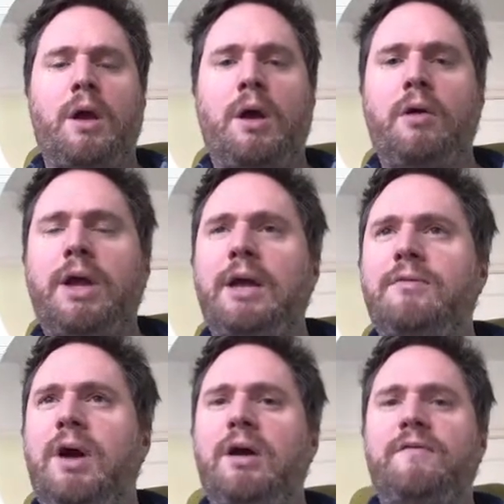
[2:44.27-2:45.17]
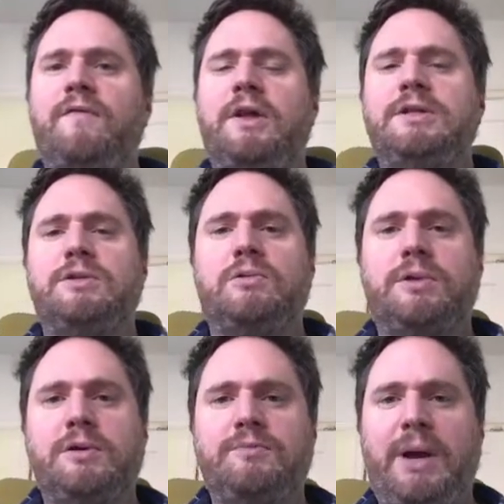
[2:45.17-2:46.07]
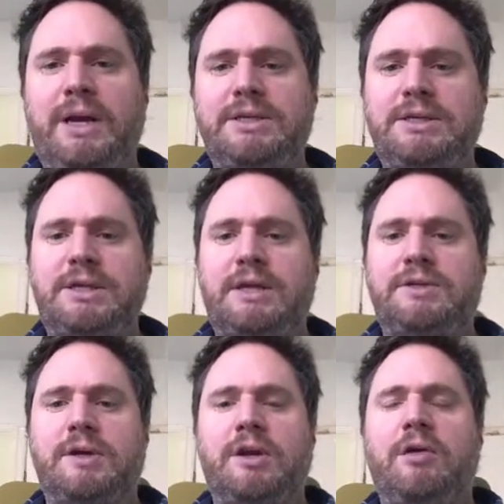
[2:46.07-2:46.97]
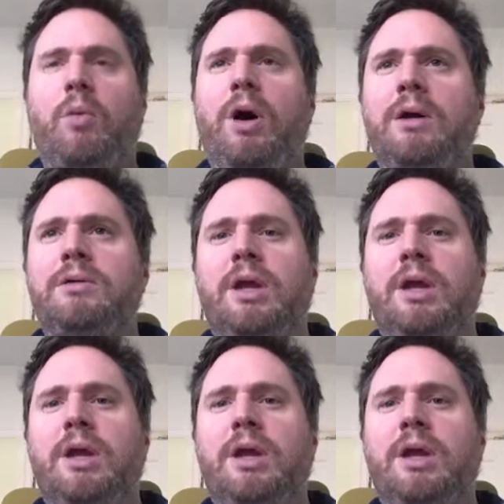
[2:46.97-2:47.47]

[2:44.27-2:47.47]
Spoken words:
Okay, I've installed those packages. That took a little while.